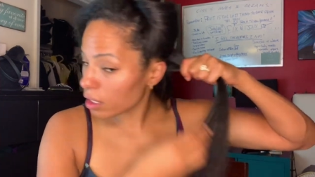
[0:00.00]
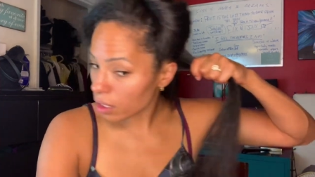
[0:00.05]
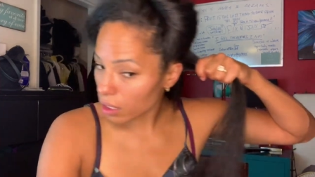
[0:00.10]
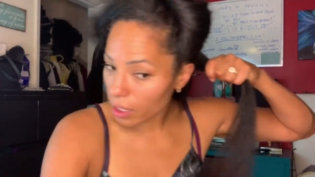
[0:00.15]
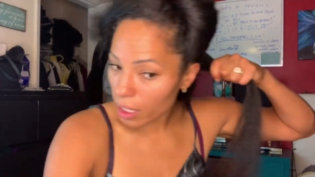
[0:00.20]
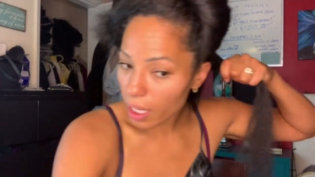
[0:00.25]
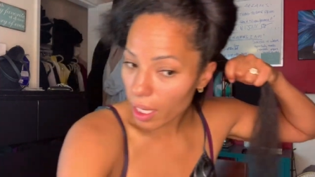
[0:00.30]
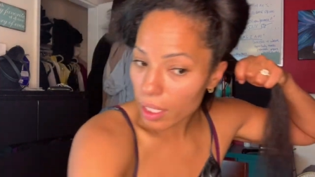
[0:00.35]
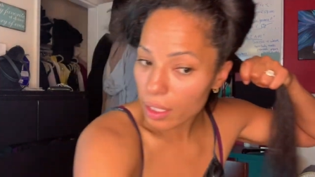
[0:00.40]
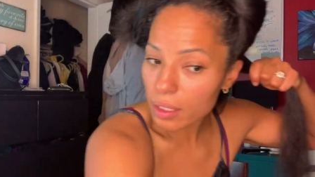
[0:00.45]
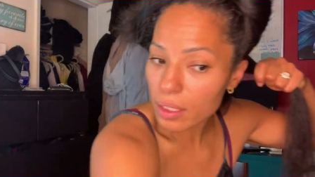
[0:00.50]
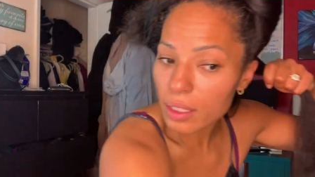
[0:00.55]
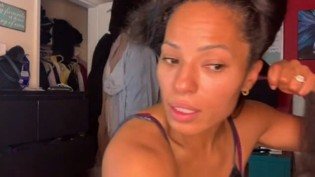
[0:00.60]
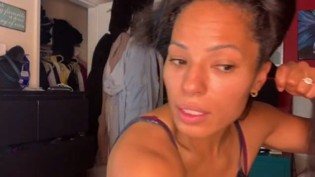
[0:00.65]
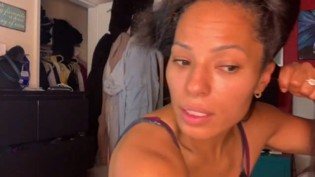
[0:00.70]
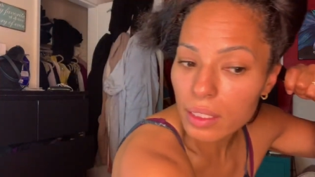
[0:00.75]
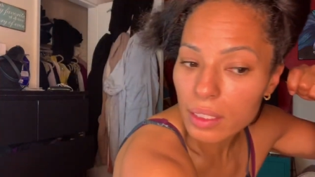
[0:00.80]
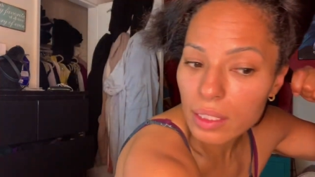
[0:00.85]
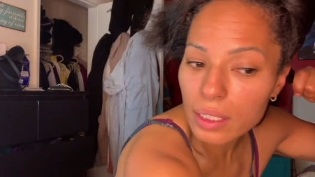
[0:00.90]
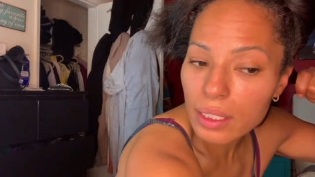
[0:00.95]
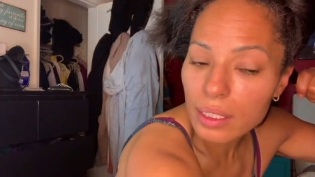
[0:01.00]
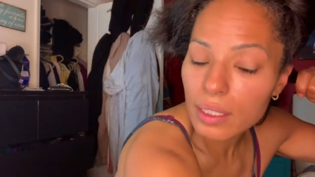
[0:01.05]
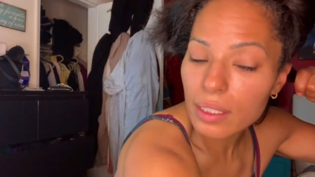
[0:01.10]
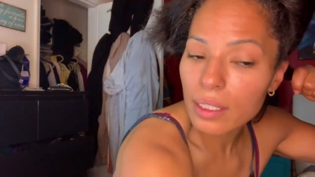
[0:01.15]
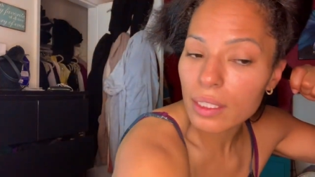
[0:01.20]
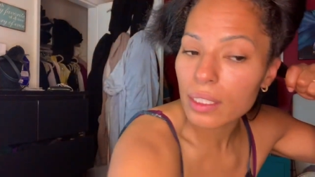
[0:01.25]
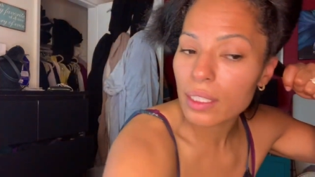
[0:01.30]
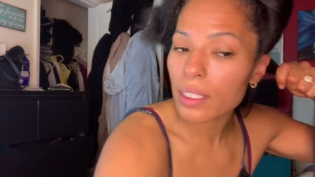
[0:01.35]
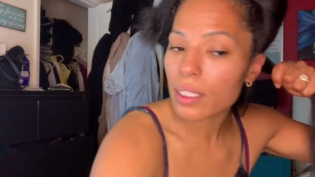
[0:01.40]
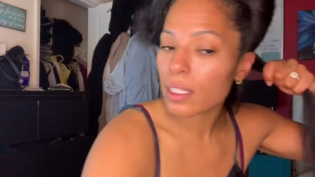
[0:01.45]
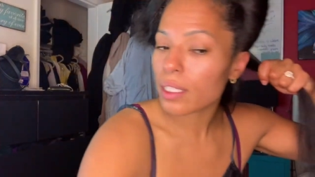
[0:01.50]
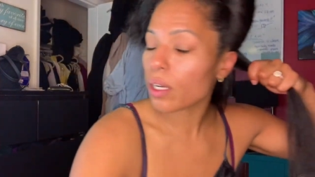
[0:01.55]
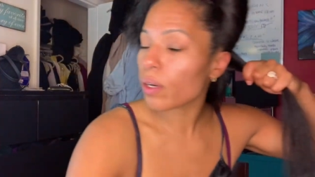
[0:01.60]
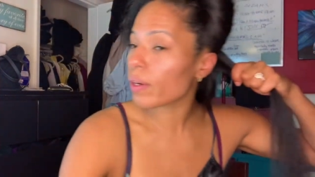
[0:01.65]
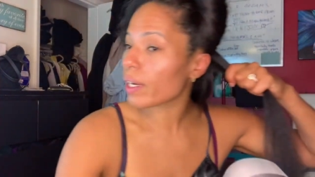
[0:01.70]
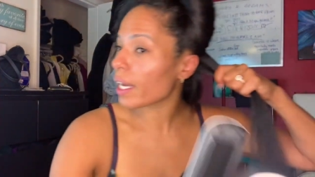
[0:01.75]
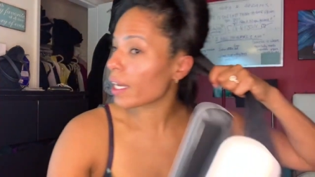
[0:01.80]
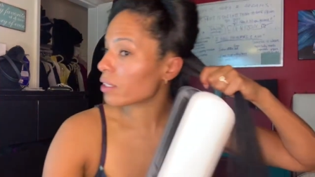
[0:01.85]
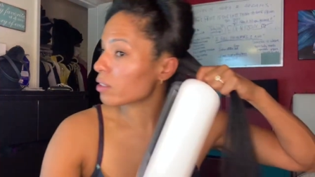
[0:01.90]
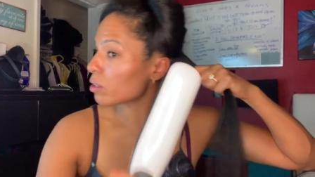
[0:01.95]
Yeah, let's,
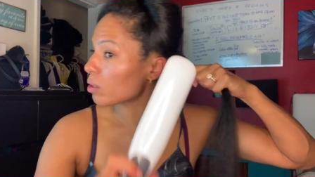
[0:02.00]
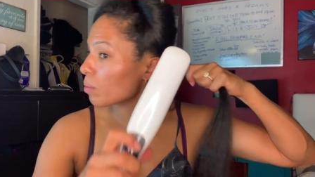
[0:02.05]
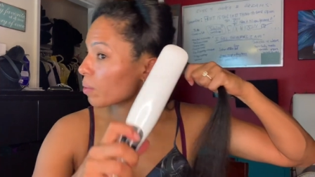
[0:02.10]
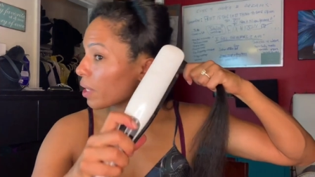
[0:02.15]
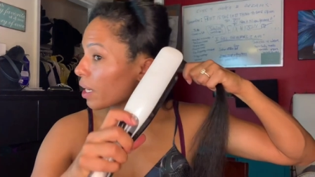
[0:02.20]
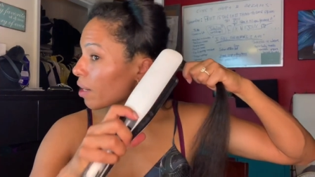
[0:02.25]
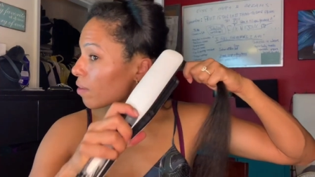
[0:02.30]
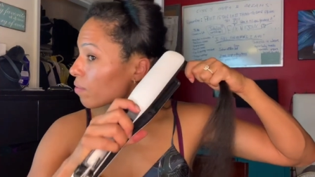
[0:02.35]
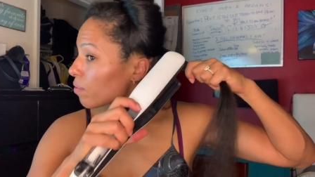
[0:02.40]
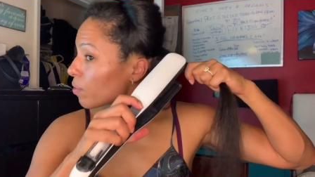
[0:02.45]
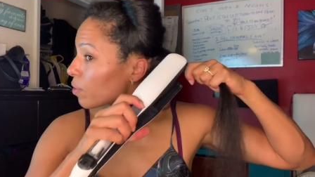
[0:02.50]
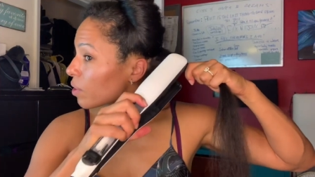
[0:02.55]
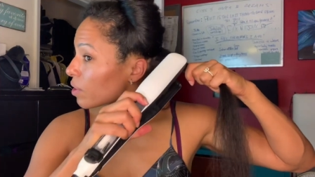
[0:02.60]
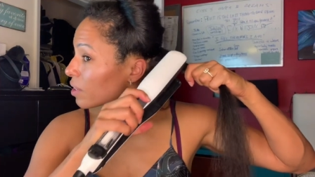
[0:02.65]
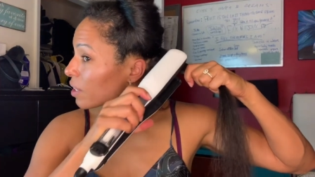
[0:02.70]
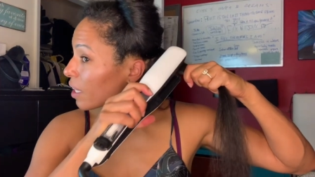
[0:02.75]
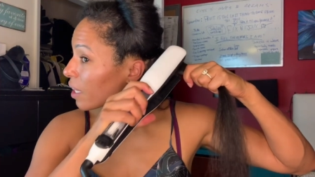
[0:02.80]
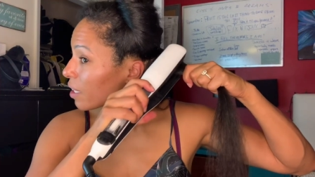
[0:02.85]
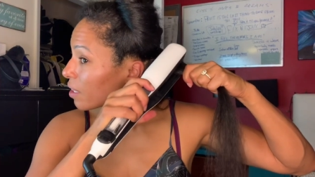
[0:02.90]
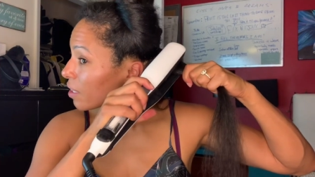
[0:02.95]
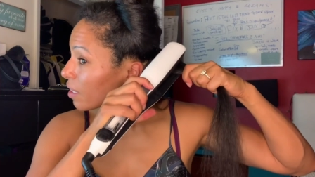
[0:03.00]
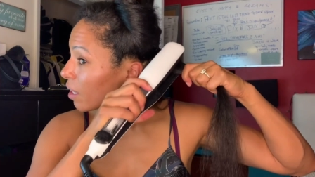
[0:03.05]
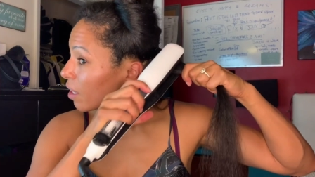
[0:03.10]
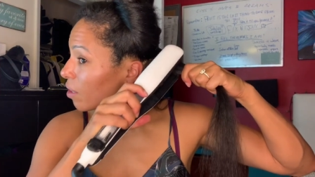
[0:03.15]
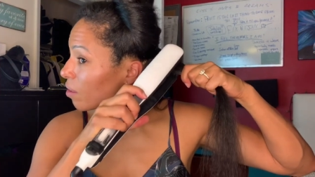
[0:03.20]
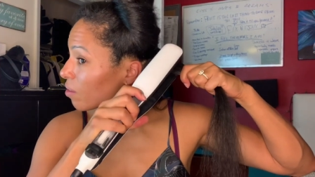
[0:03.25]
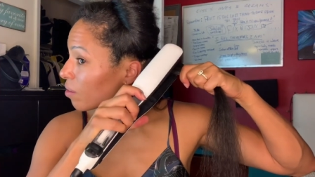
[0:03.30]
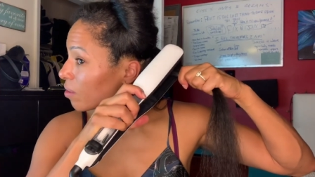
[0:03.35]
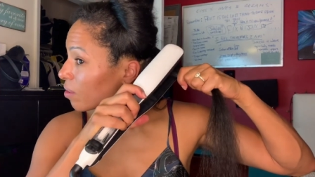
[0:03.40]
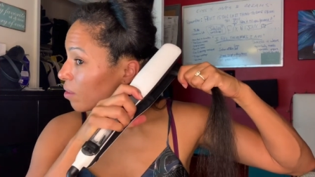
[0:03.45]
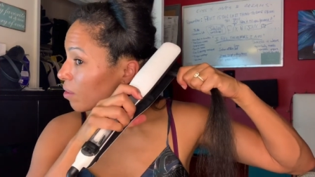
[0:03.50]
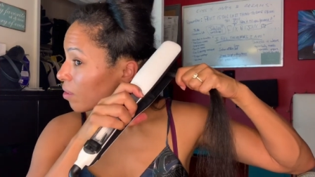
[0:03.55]
okay, so we're at 410 now.